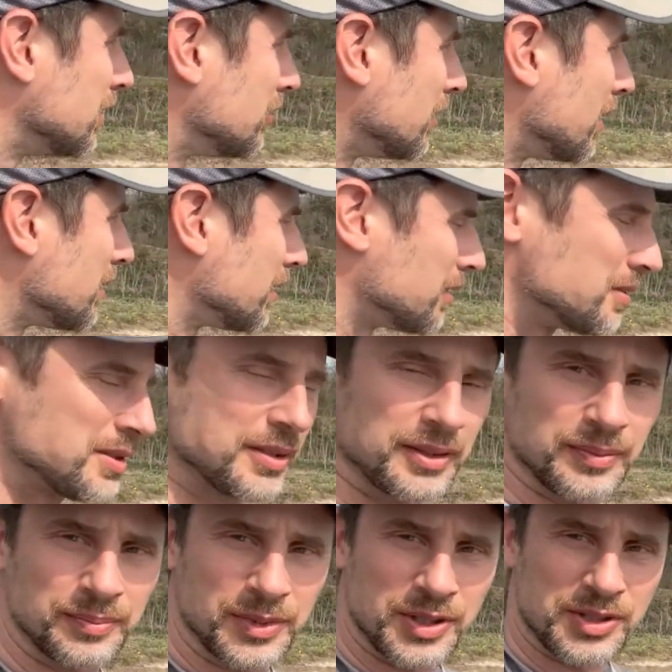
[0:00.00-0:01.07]
I think there's a
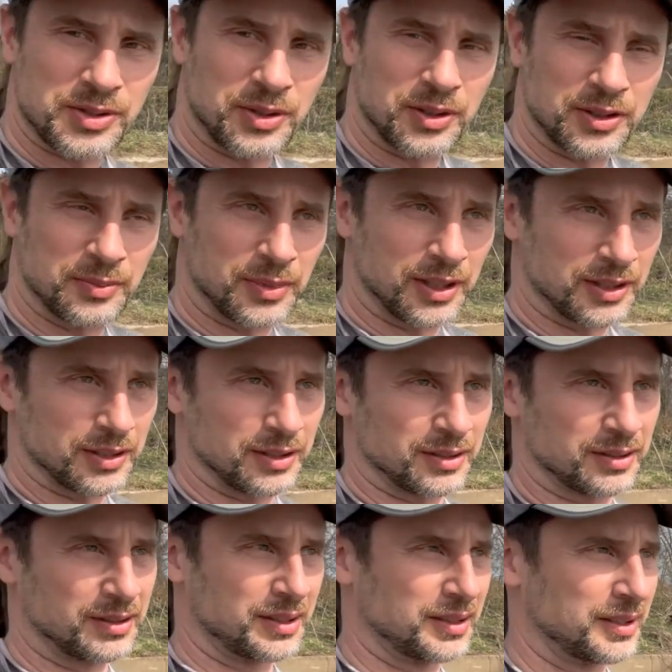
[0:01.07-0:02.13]
historical marker
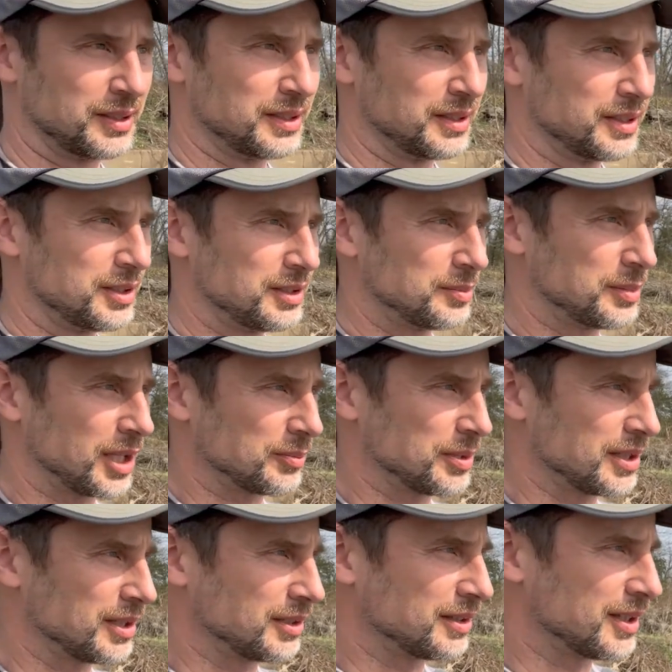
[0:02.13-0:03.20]
back
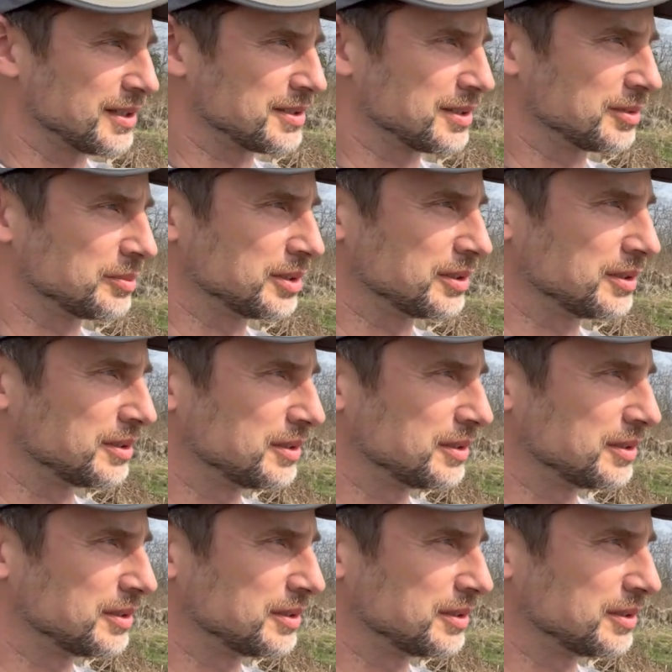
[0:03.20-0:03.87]
by the crossing, but